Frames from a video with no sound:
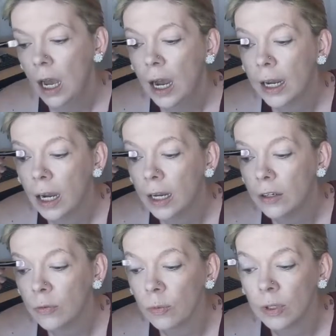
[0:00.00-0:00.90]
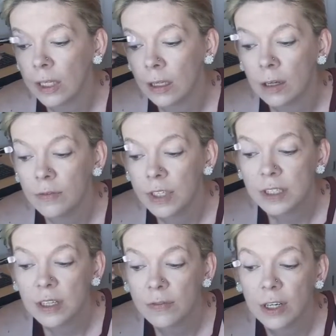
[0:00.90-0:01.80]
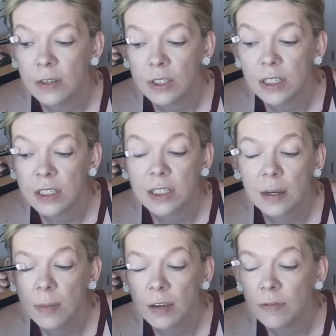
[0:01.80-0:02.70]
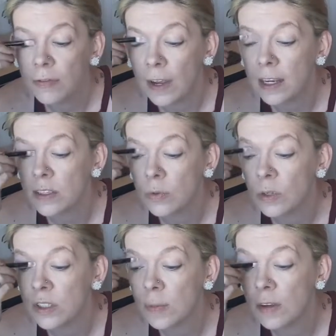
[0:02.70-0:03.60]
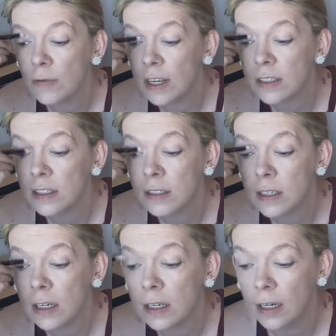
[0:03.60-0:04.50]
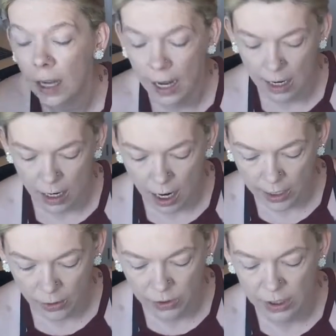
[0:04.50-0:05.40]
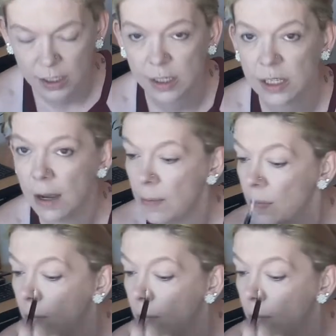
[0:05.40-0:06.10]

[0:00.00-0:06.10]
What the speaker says: I kind of really love this stuff. I use it to set my face once my face is done, and I use it to set